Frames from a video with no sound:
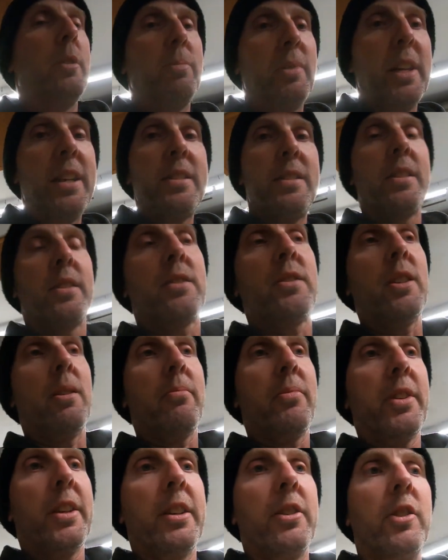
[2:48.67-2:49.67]
replacing
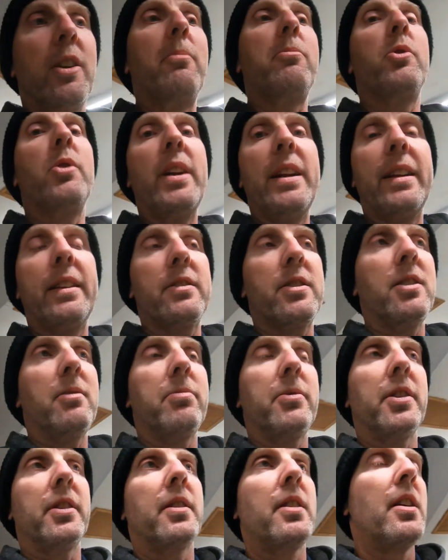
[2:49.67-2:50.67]
something or upgrading
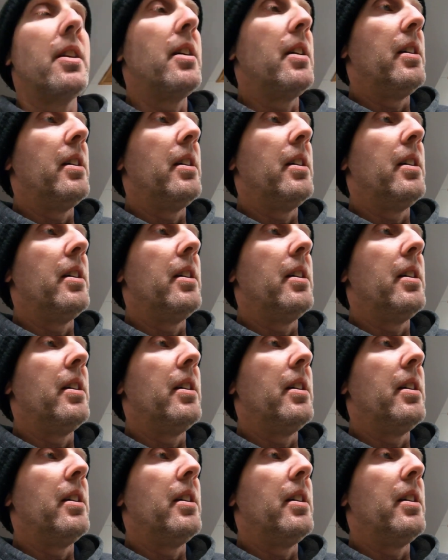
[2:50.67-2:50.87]
something